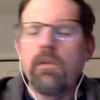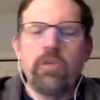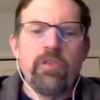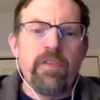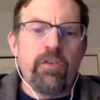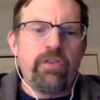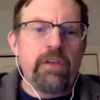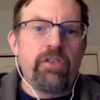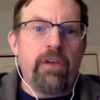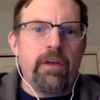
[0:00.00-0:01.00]
Just the
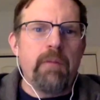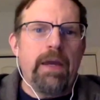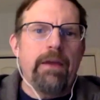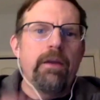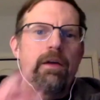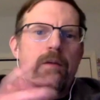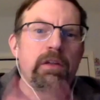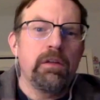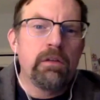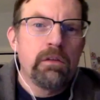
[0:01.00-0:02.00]
shot Jaden made. I
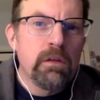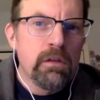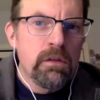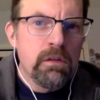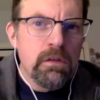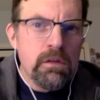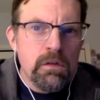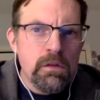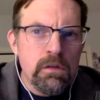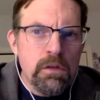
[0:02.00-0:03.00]
mean,
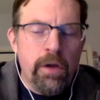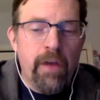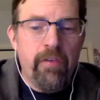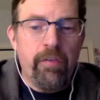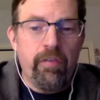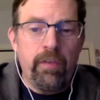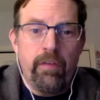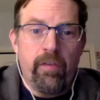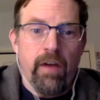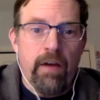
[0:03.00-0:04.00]
you guys have seen
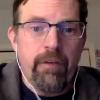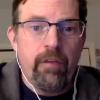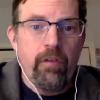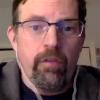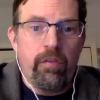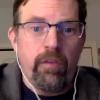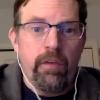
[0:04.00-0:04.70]
his confidence. You've seen